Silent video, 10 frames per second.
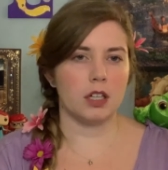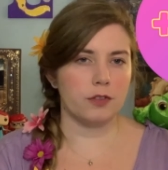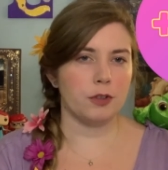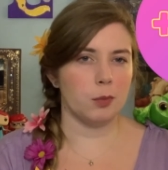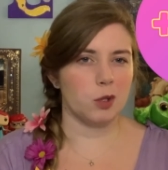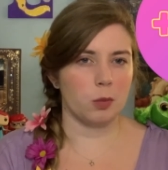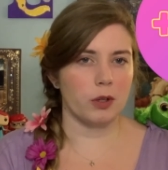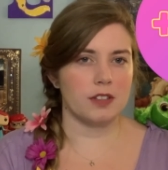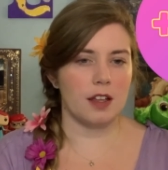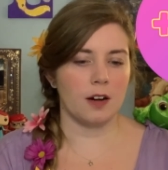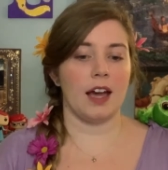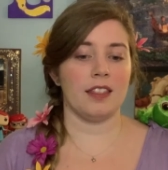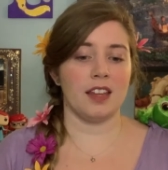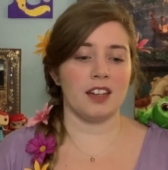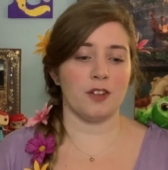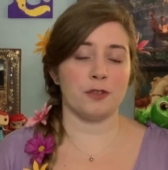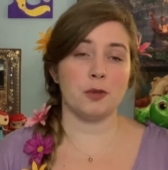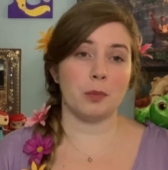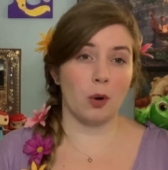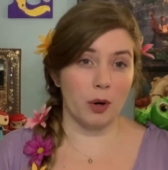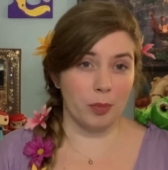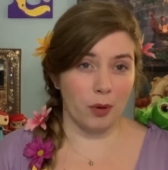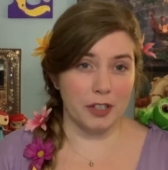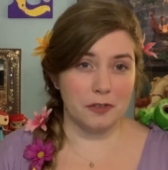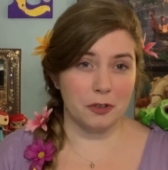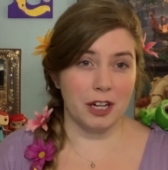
a few more points there. And then a few more points for